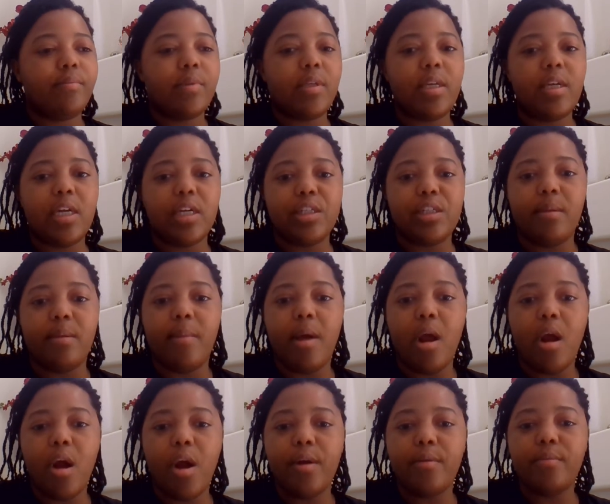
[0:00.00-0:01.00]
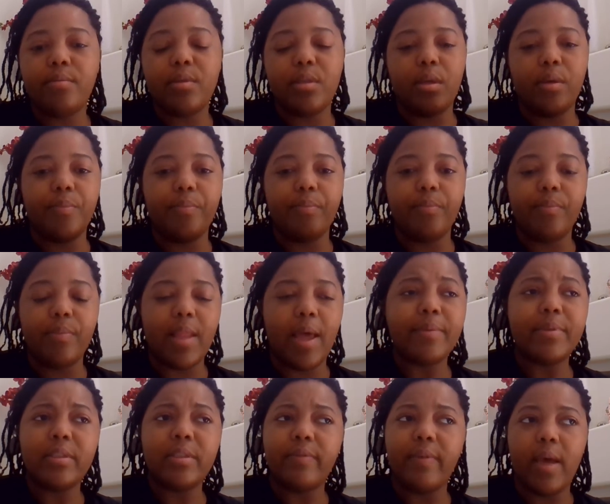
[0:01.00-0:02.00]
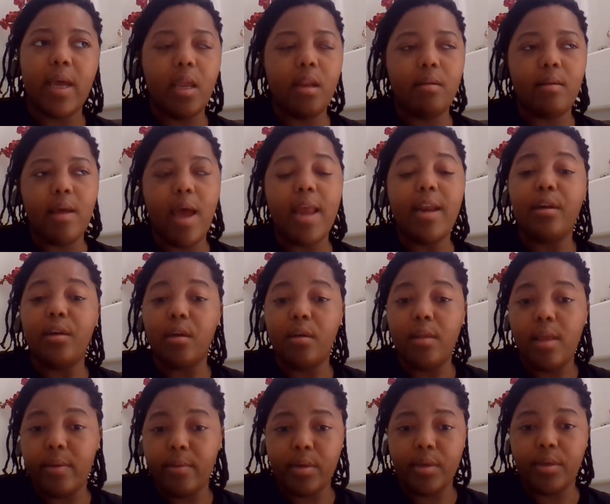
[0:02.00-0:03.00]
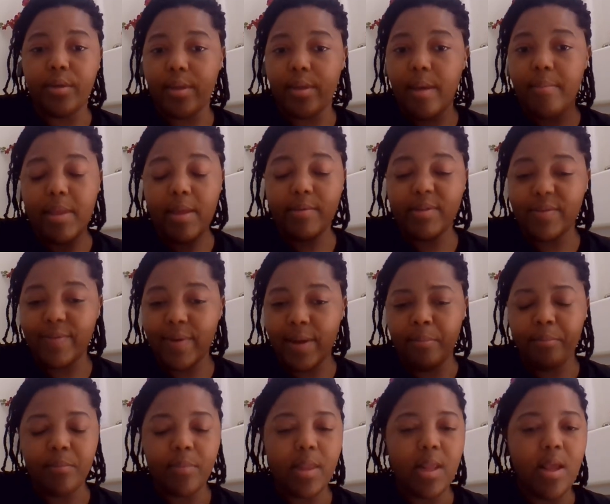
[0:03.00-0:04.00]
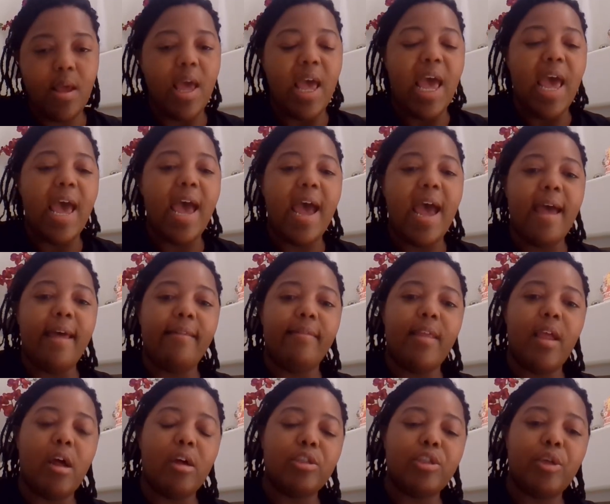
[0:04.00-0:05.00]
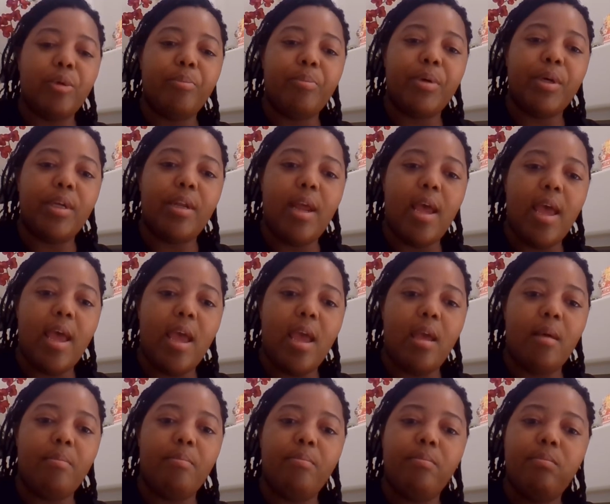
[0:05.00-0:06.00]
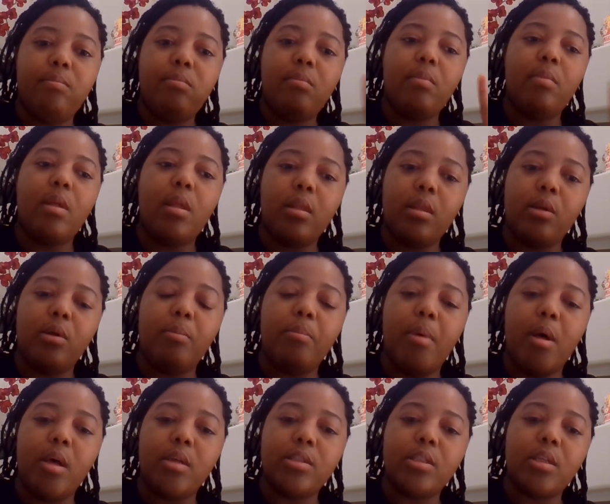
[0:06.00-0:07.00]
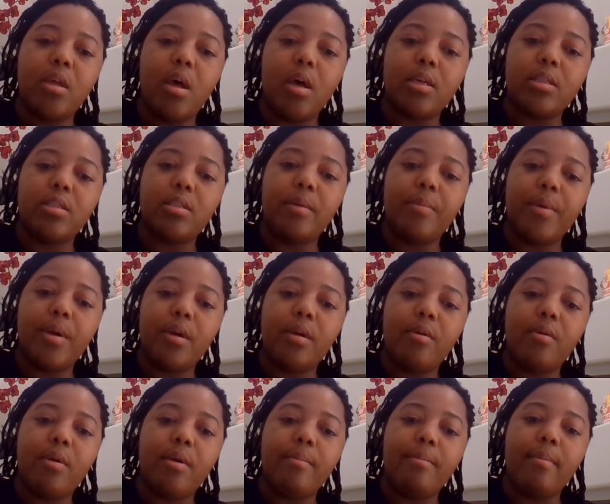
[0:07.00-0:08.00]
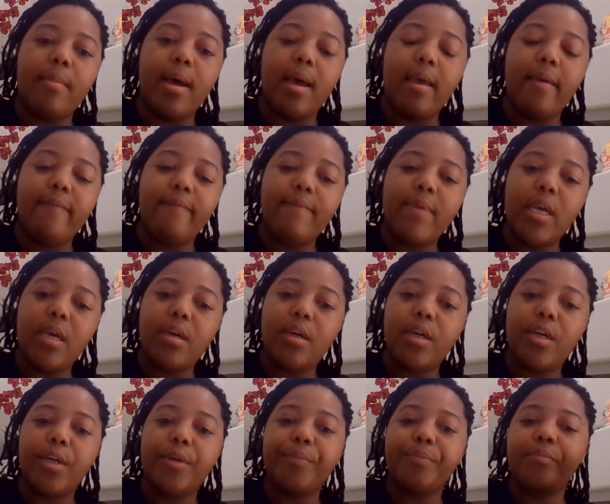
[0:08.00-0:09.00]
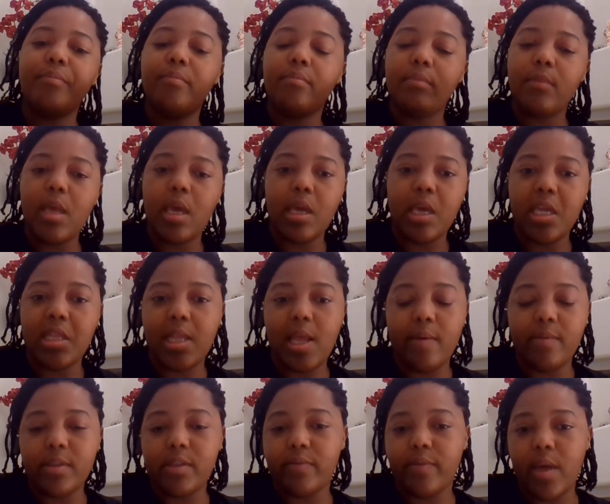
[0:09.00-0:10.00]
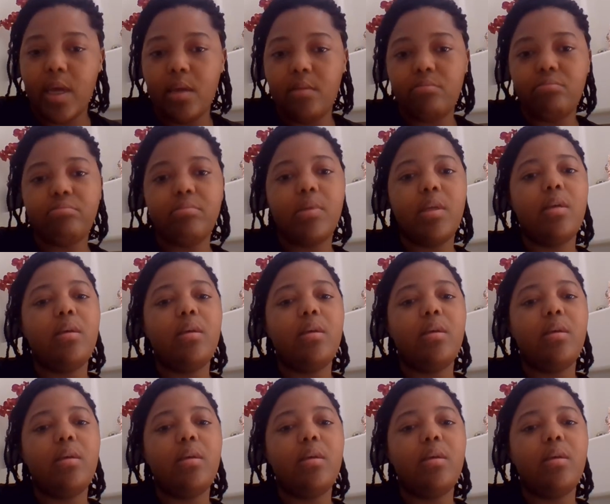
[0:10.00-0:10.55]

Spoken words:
conduction of my heart, so that was fine. I didn't know that we were going to do that, but that was fine. And they also put a little pulse oximeter on my finger. Again, that was fine.